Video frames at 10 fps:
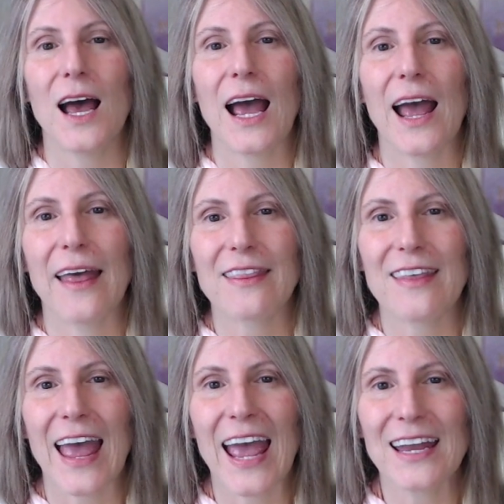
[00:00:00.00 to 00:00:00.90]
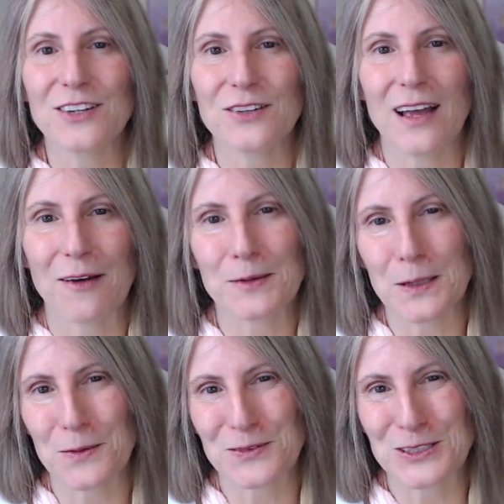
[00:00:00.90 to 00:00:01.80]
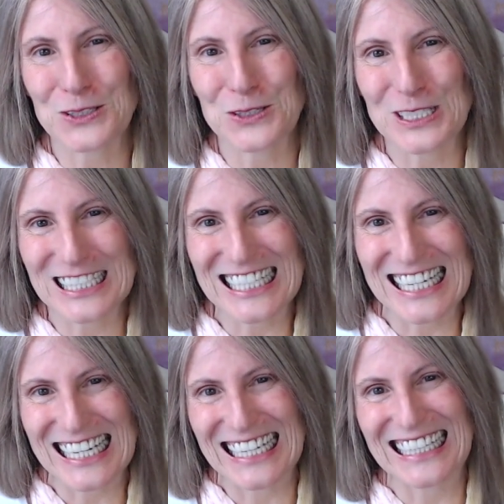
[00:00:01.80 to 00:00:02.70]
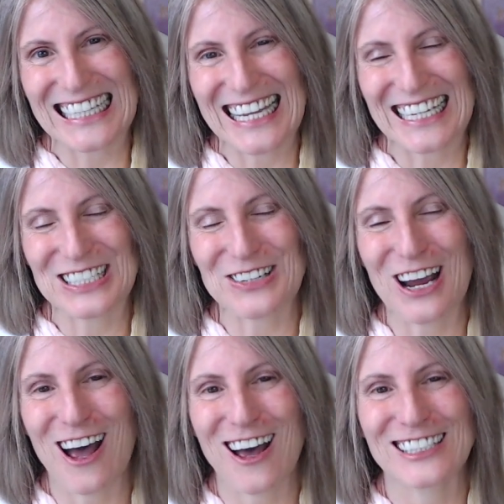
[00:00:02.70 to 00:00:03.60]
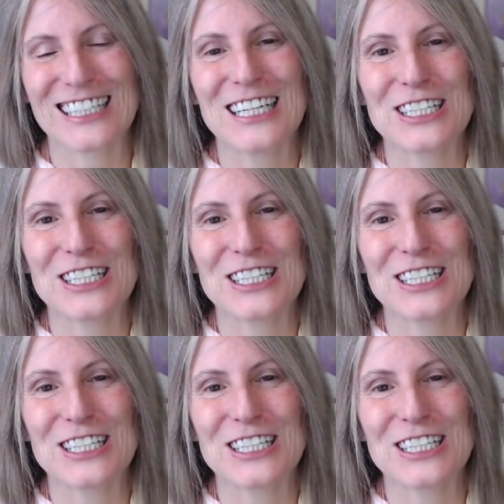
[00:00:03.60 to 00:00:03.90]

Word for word: and then you'll have an opportunity later on